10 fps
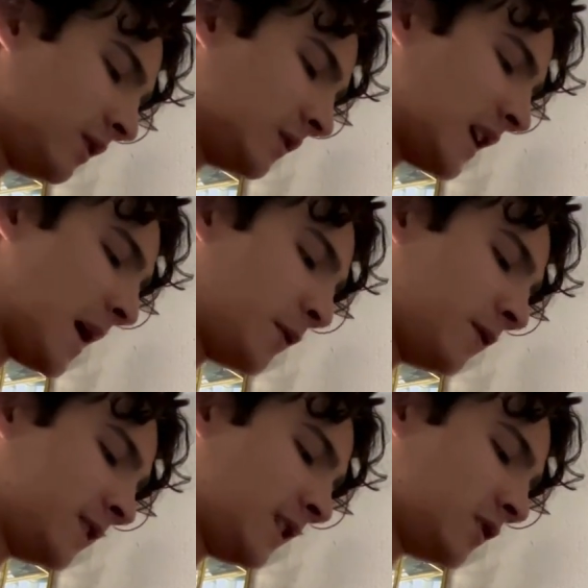It was a
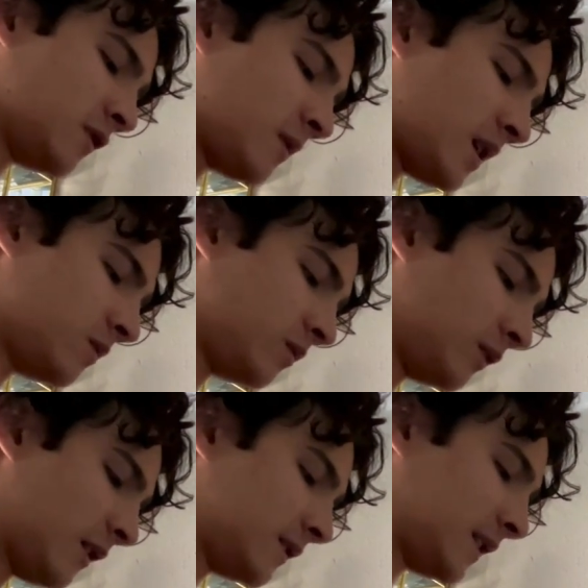hyperfixation of mine
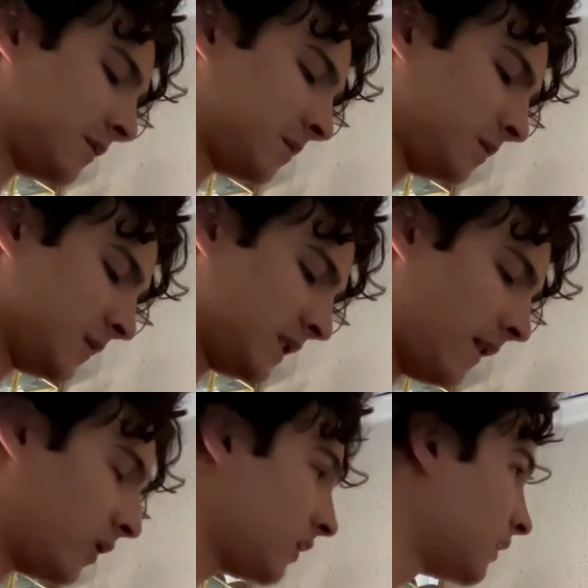when I was like
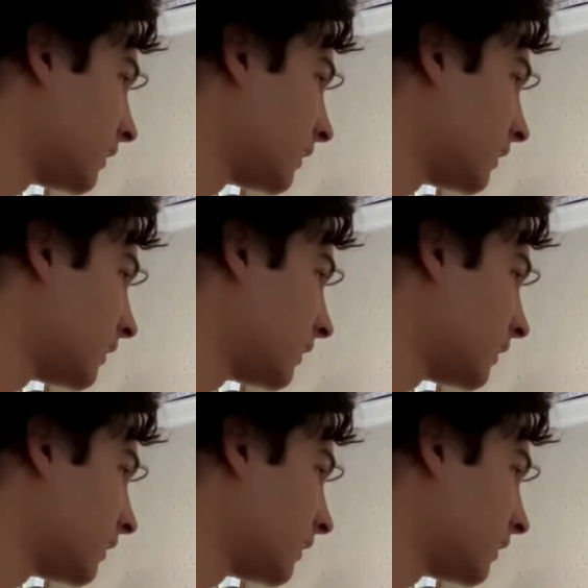7.